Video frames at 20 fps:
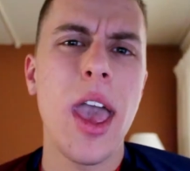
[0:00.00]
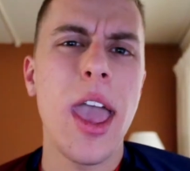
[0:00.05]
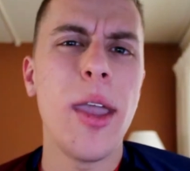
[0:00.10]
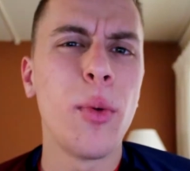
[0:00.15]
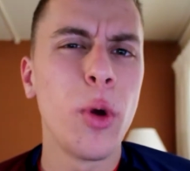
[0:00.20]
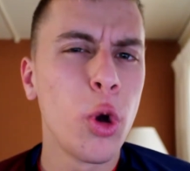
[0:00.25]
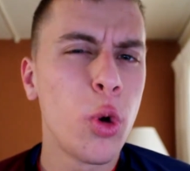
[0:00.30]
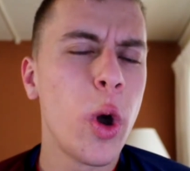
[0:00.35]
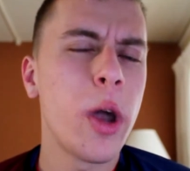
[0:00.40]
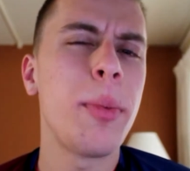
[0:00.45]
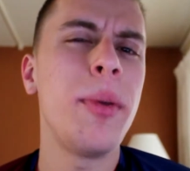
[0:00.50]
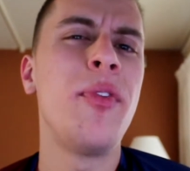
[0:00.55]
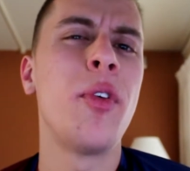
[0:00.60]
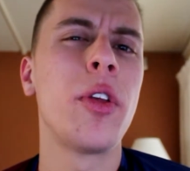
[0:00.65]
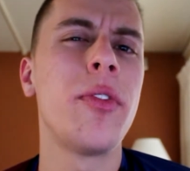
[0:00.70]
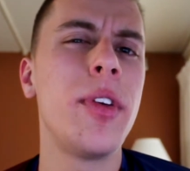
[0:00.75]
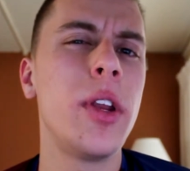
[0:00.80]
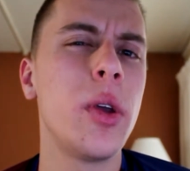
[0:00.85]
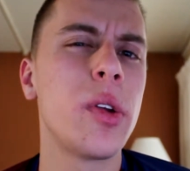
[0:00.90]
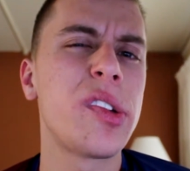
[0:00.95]
Hey, real quick
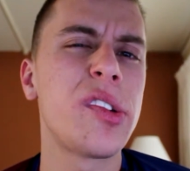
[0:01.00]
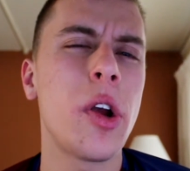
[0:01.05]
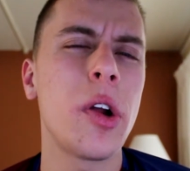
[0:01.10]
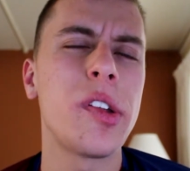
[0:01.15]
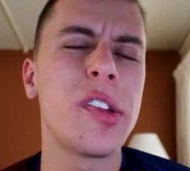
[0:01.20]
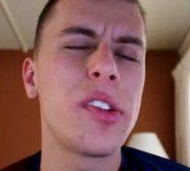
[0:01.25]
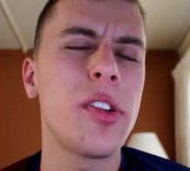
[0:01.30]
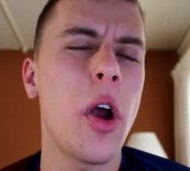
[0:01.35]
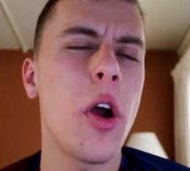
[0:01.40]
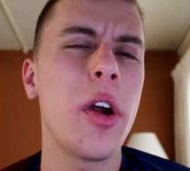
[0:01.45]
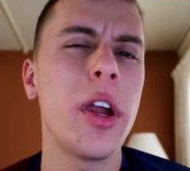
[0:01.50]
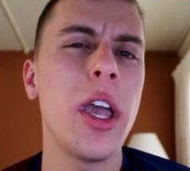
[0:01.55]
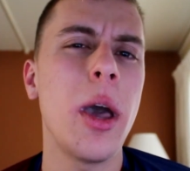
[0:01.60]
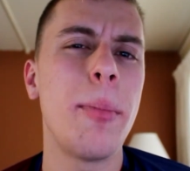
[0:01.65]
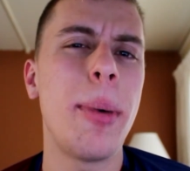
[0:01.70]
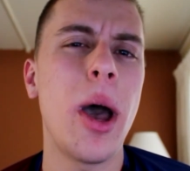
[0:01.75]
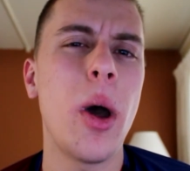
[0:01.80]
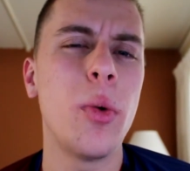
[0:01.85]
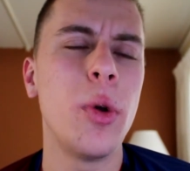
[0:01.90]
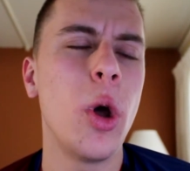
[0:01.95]
before the video starts, sorry
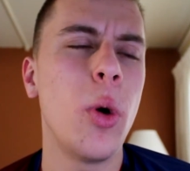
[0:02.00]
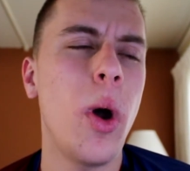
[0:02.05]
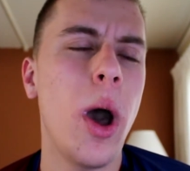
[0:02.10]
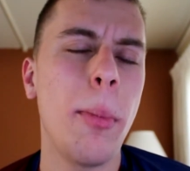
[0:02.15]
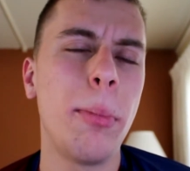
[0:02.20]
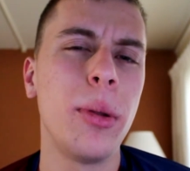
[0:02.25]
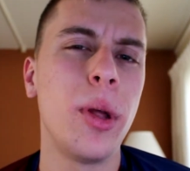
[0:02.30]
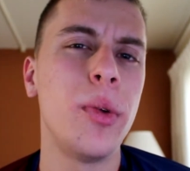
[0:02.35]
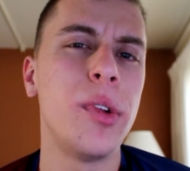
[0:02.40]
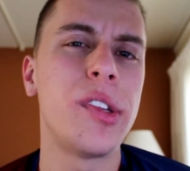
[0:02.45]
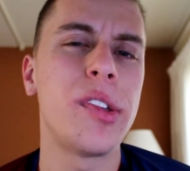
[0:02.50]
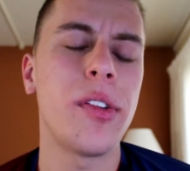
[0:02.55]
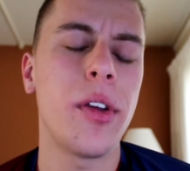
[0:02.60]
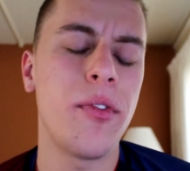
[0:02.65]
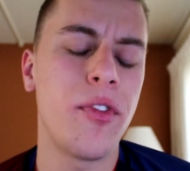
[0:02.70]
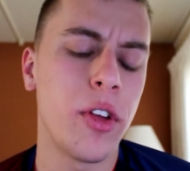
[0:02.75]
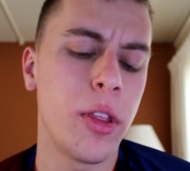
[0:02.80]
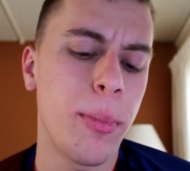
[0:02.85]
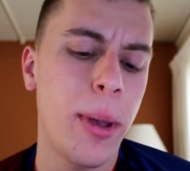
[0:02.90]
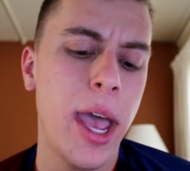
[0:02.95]
about no
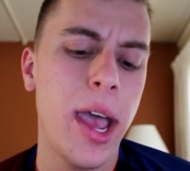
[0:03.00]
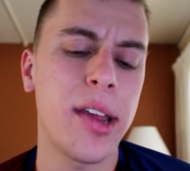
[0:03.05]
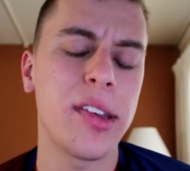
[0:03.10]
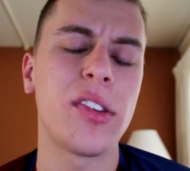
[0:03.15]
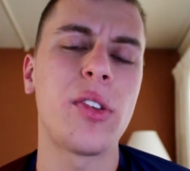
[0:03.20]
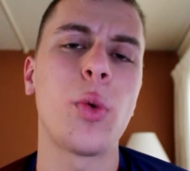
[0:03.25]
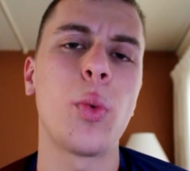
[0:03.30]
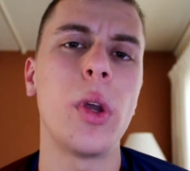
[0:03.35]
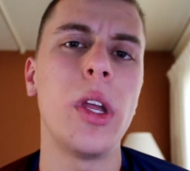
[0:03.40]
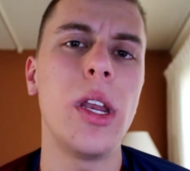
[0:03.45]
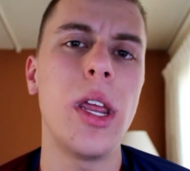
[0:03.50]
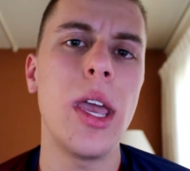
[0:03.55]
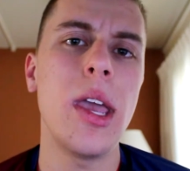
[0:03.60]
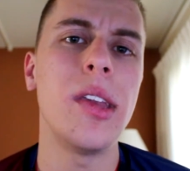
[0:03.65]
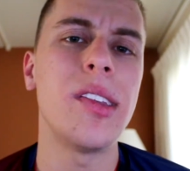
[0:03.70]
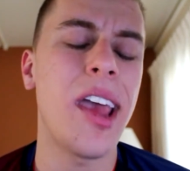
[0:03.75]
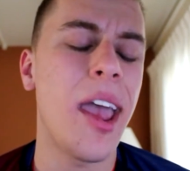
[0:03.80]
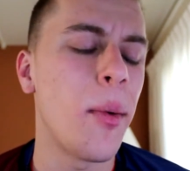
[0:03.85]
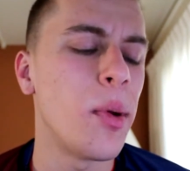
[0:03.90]
uploads for the past three days.